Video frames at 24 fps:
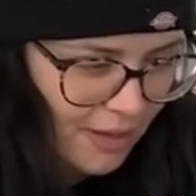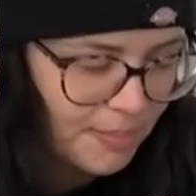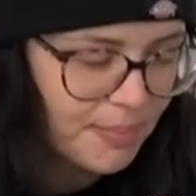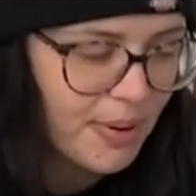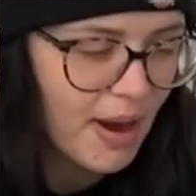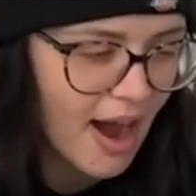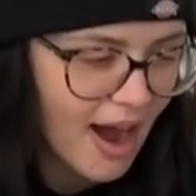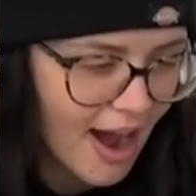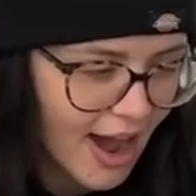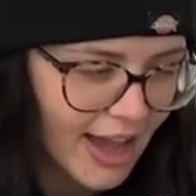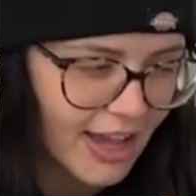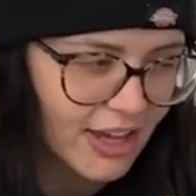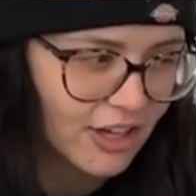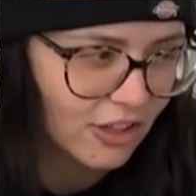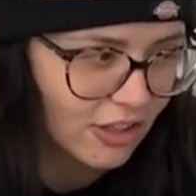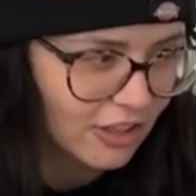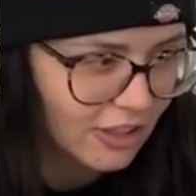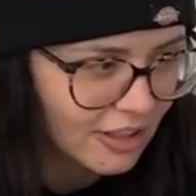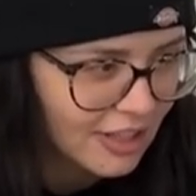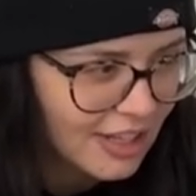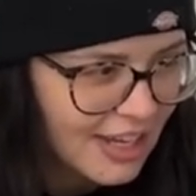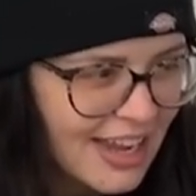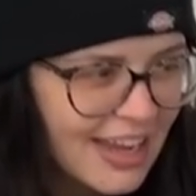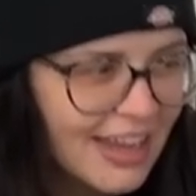
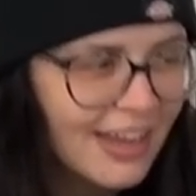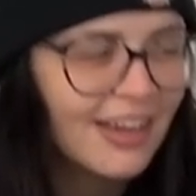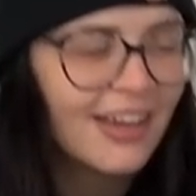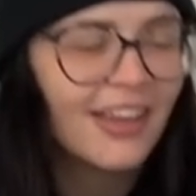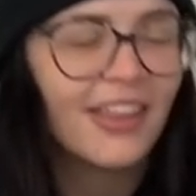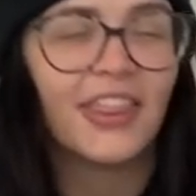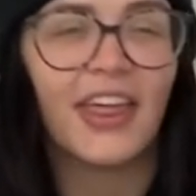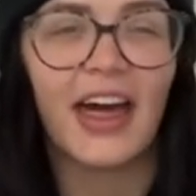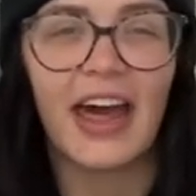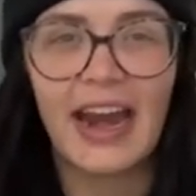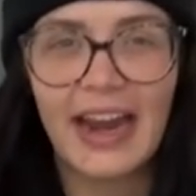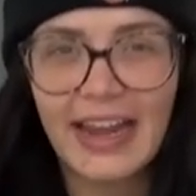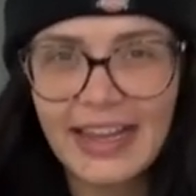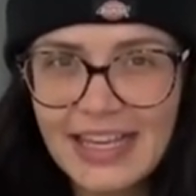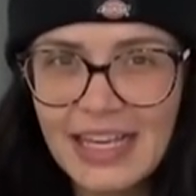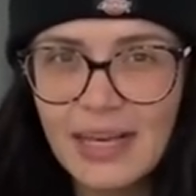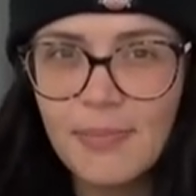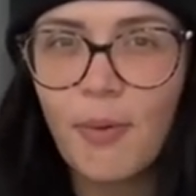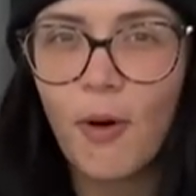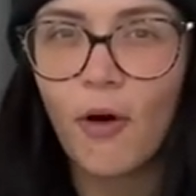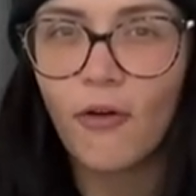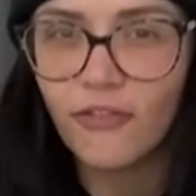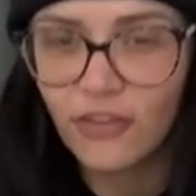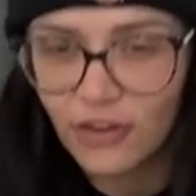pile that I
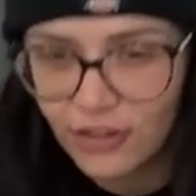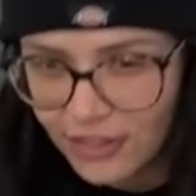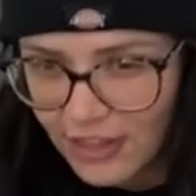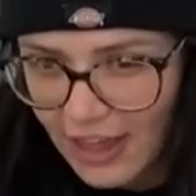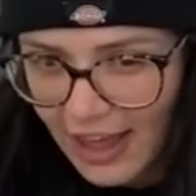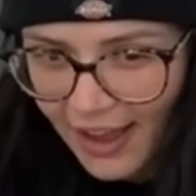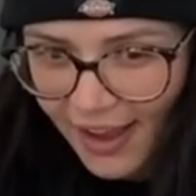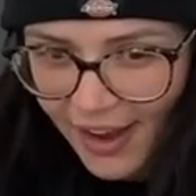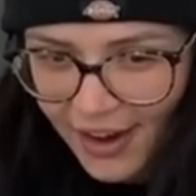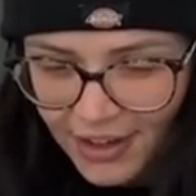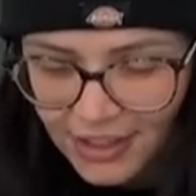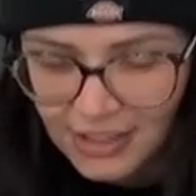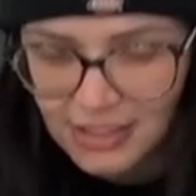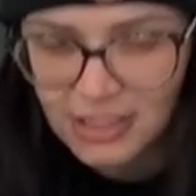keep over there.